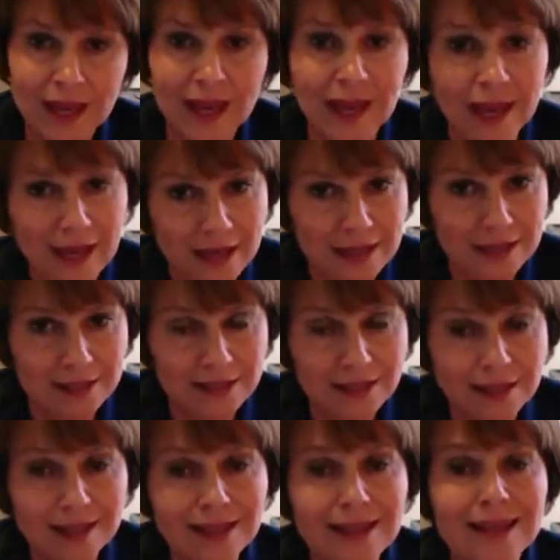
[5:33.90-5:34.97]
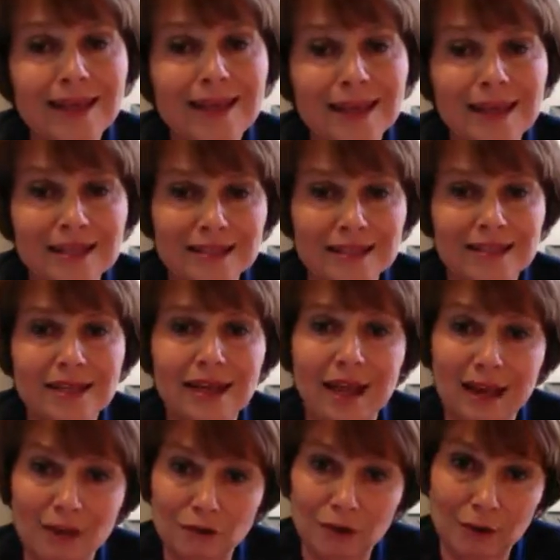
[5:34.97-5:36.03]
and He isn't
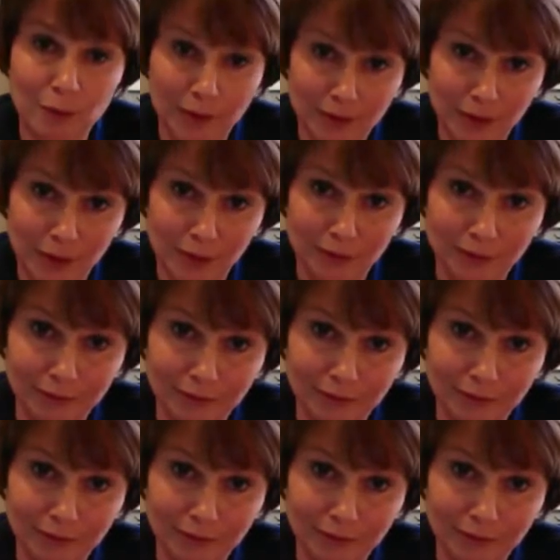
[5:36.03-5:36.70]
angry with you.